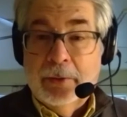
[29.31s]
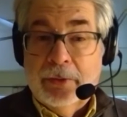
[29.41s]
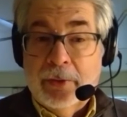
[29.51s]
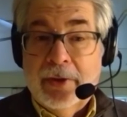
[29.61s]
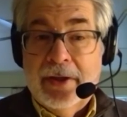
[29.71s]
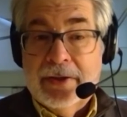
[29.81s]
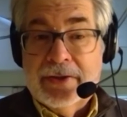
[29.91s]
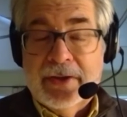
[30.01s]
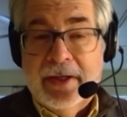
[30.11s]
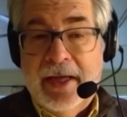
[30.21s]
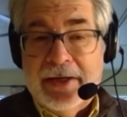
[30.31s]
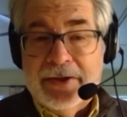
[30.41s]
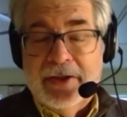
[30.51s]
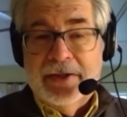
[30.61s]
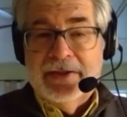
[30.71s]
There is, and
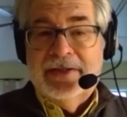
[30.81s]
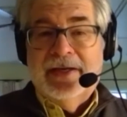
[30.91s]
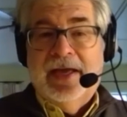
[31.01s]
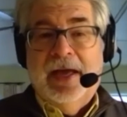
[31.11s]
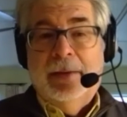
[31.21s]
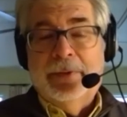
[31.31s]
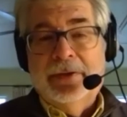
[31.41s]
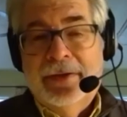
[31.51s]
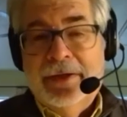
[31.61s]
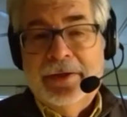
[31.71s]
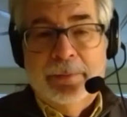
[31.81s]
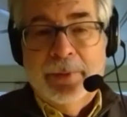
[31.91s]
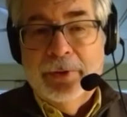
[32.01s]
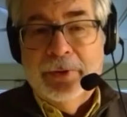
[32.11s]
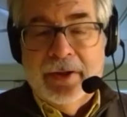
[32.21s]
it didn't happen in the
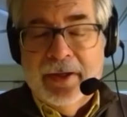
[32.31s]
building.